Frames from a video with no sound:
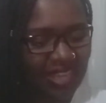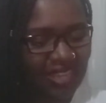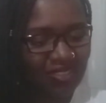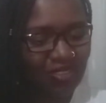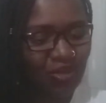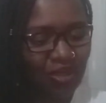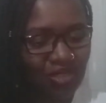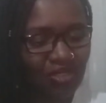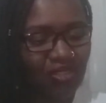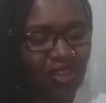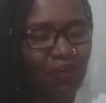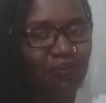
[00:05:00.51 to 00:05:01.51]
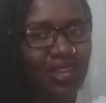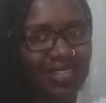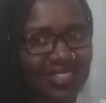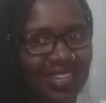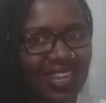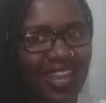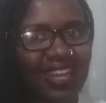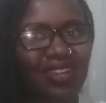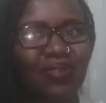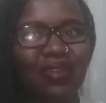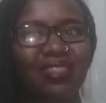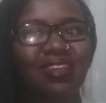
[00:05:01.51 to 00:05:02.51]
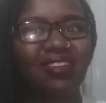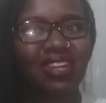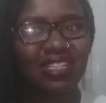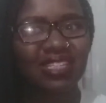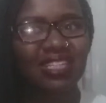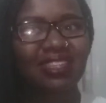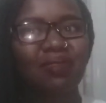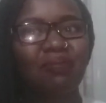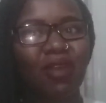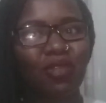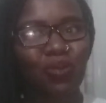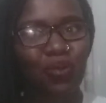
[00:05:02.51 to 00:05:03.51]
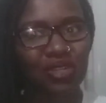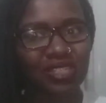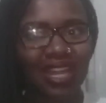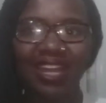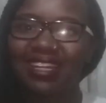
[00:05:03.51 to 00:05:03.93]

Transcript: is doing the scrub nicely and doing the rinse in the bath water